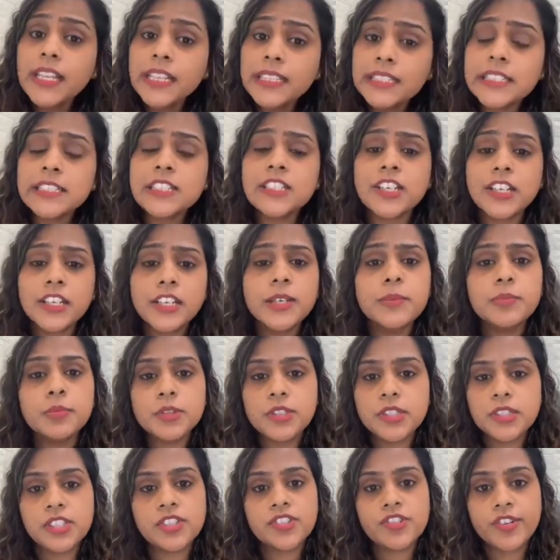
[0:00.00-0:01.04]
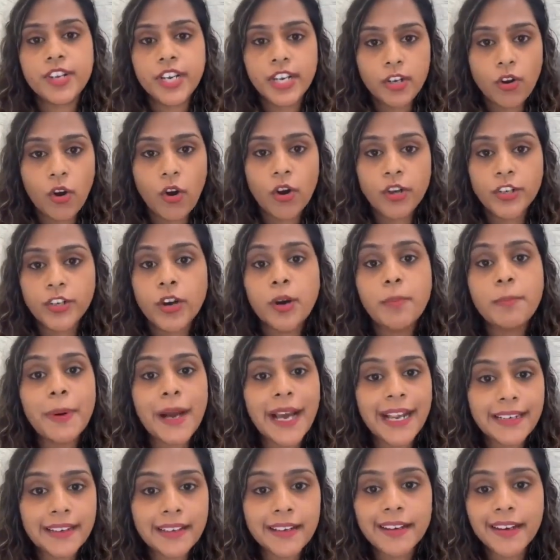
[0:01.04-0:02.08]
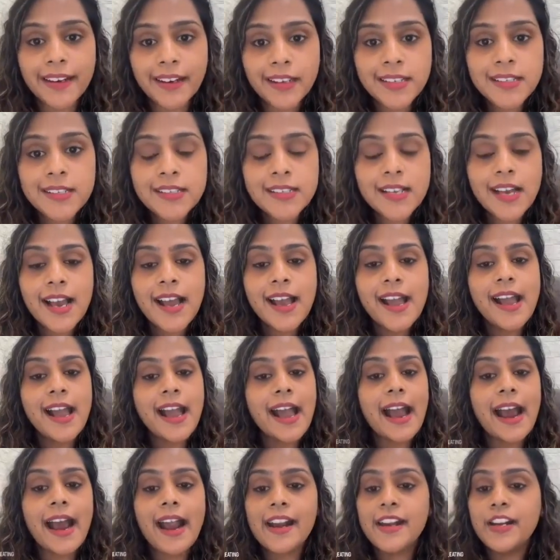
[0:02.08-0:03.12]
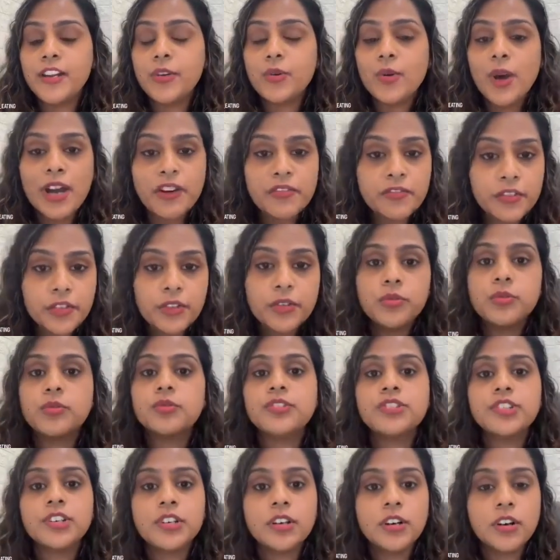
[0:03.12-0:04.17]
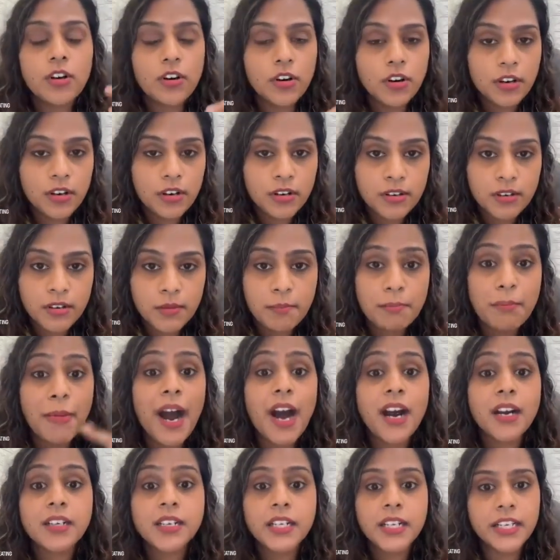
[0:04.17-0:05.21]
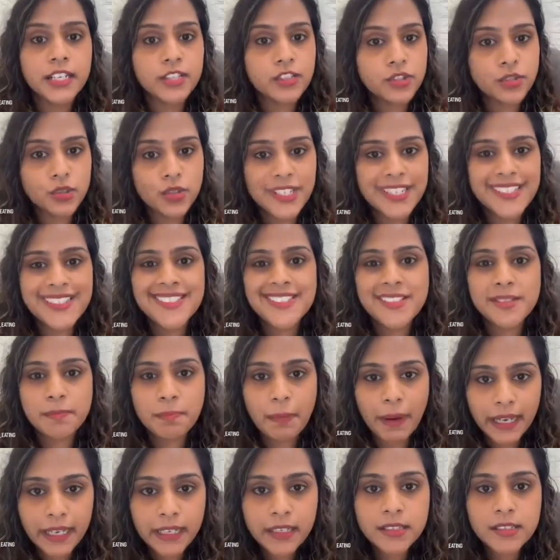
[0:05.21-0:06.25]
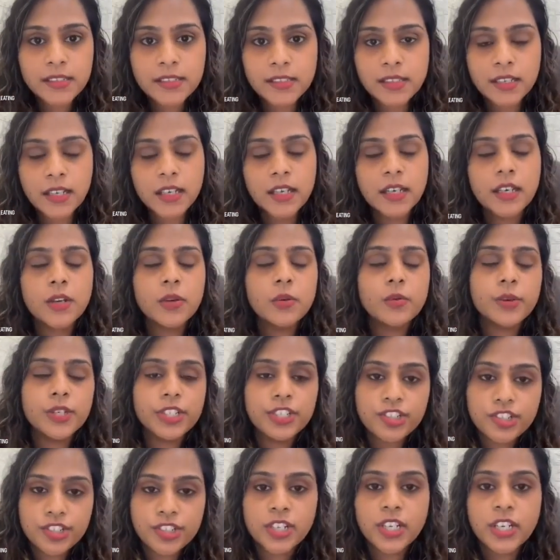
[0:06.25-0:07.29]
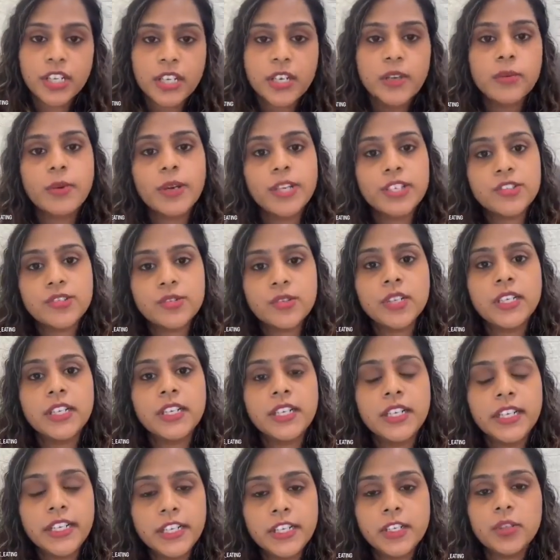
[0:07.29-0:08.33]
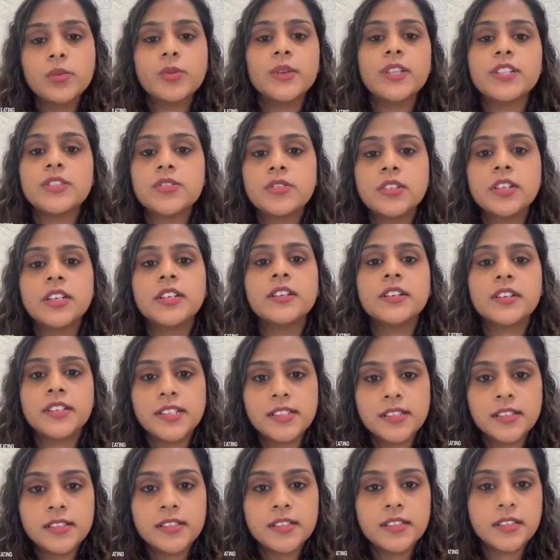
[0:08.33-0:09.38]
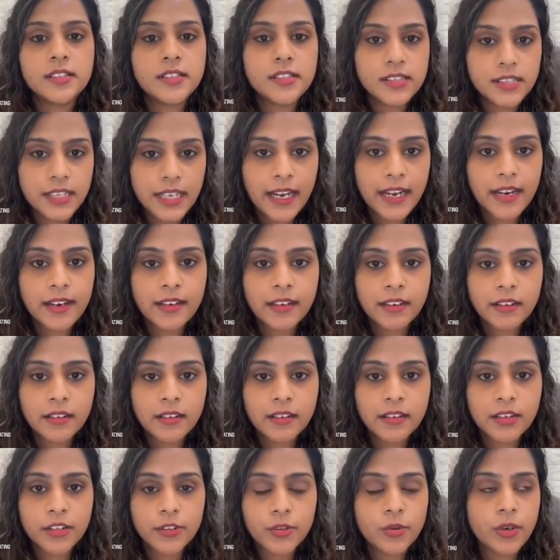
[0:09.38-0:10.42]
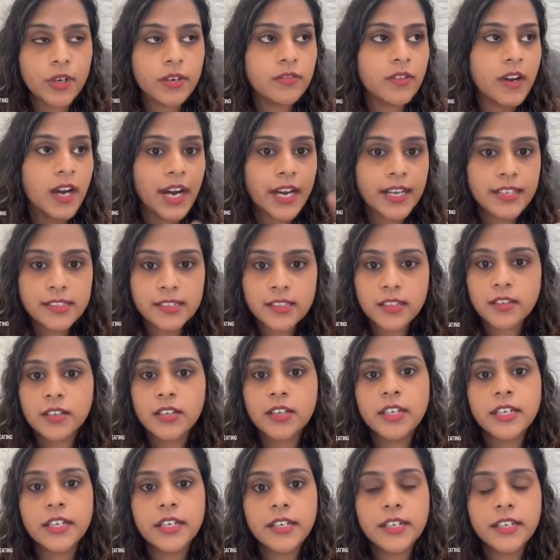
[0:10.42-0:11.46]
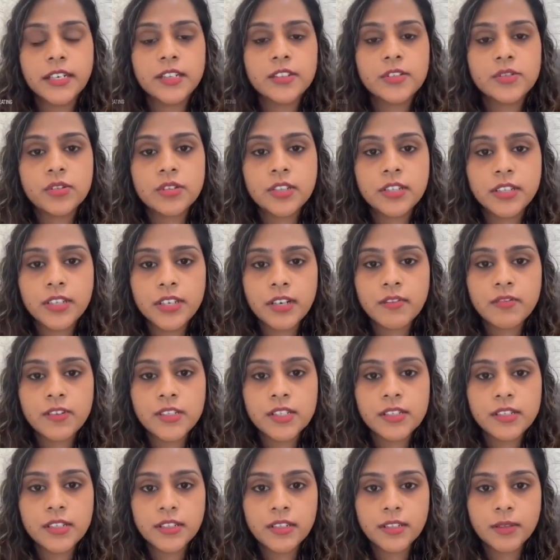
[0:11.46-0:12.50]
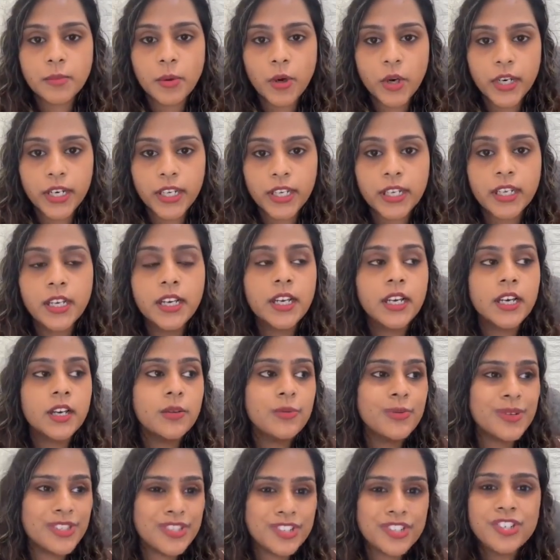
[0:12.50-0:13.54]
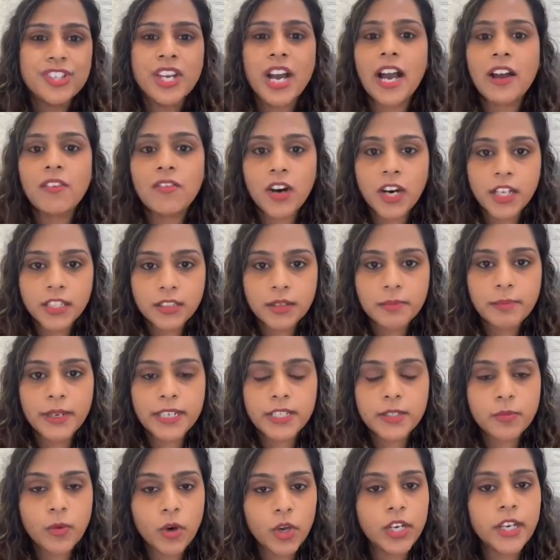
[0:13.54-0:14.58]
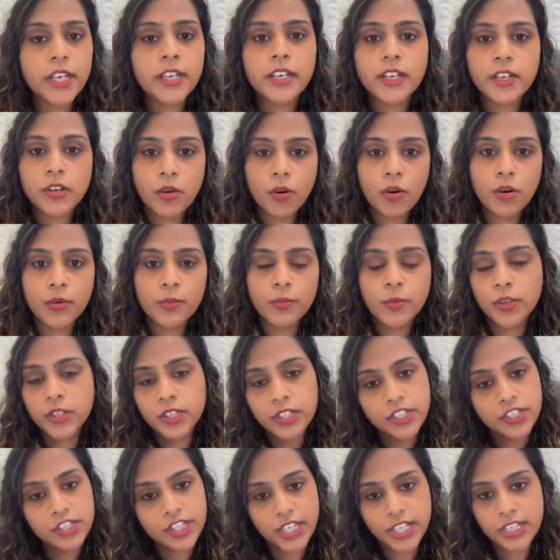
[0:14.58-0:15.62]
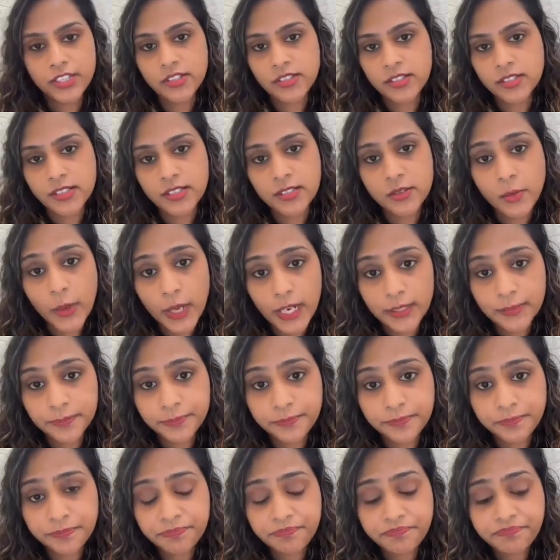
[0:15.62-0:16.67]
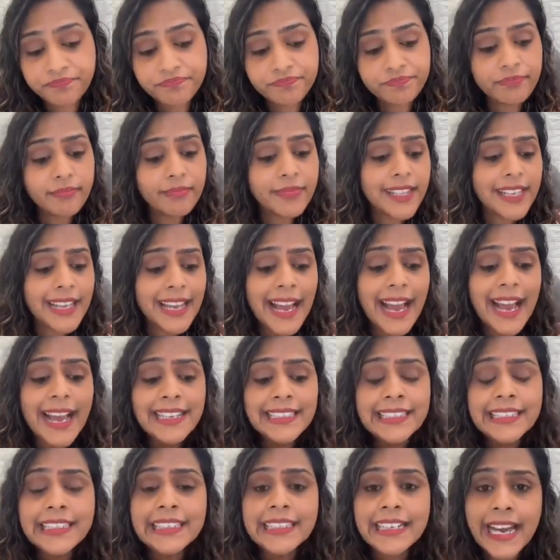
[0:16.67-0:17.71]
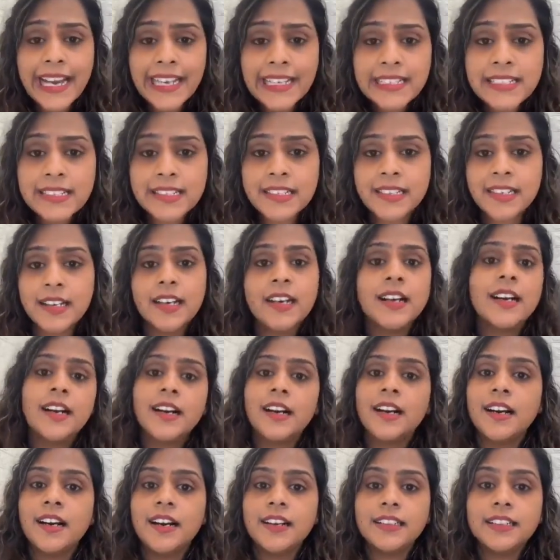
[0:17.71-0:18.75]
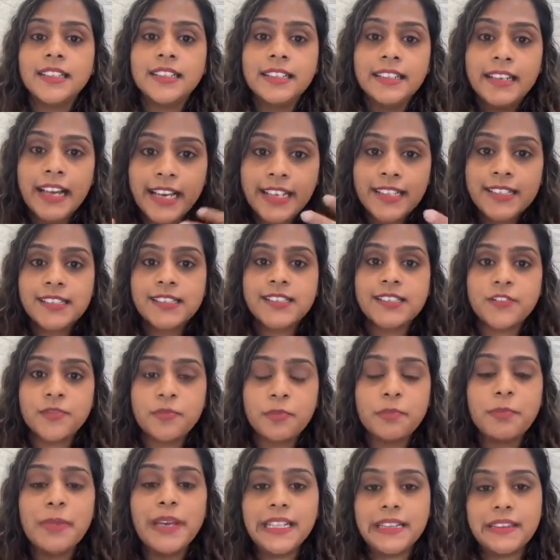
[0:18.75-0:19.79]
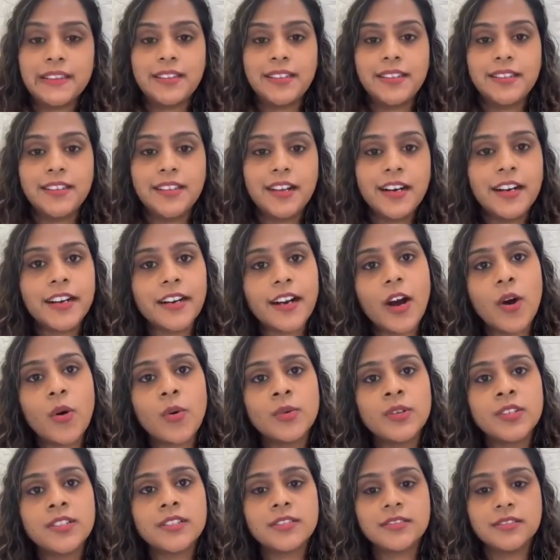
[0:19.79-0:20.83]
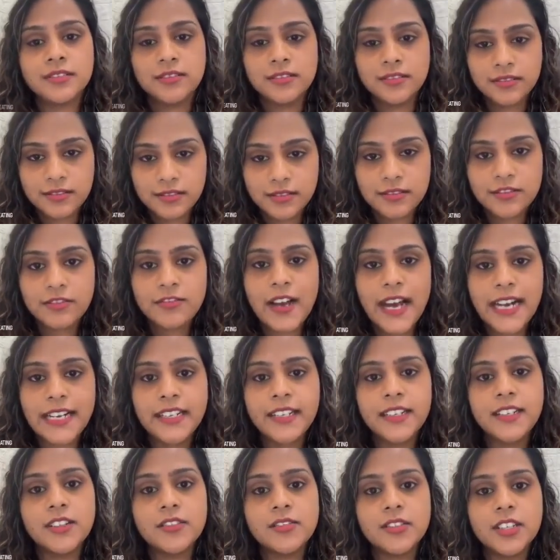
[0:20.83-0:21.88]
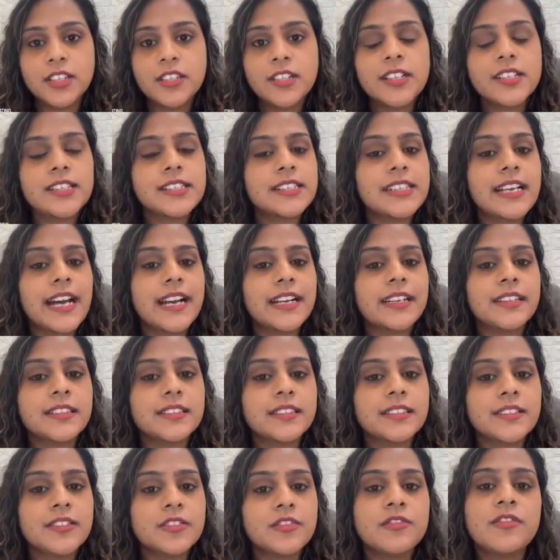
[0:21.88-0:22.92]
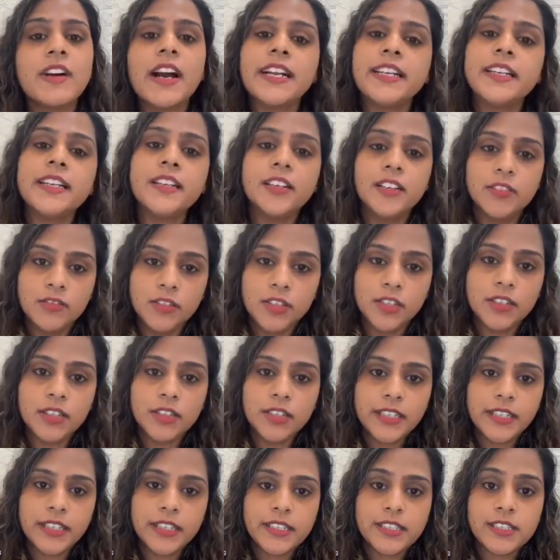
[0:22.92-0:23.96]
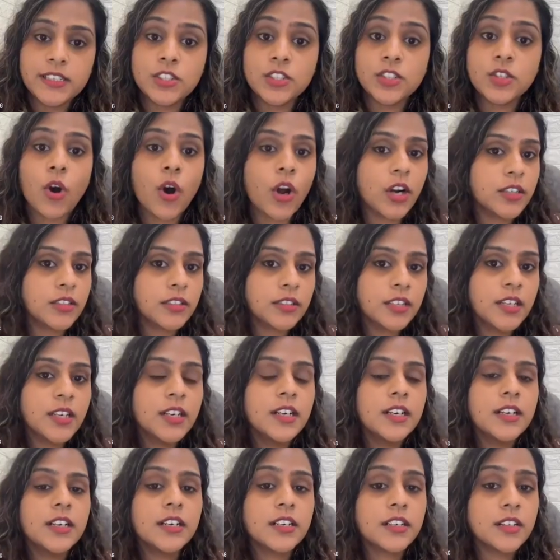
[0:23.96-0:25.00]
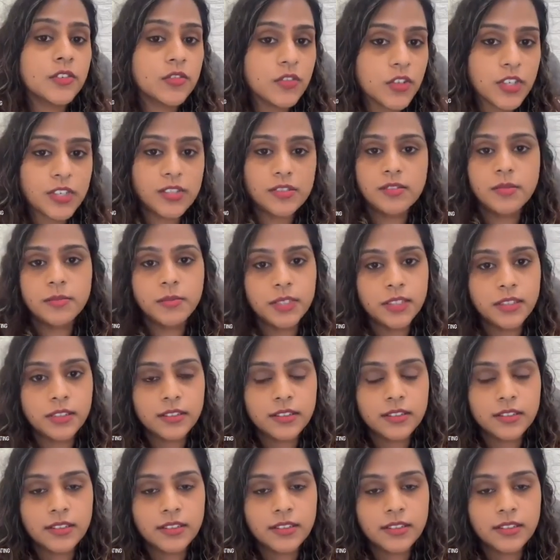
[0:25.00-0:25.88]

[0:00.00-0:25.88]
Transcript: this really puts a strain on your pancreas, and you have huger or marked insulin spikes, which eventually lead to insulin resistance, and you have high circulating insulin levels in the body, which have other metabolic and hormonal changes as well. And the next myth around fatty liver is that fatty liver is not reversible.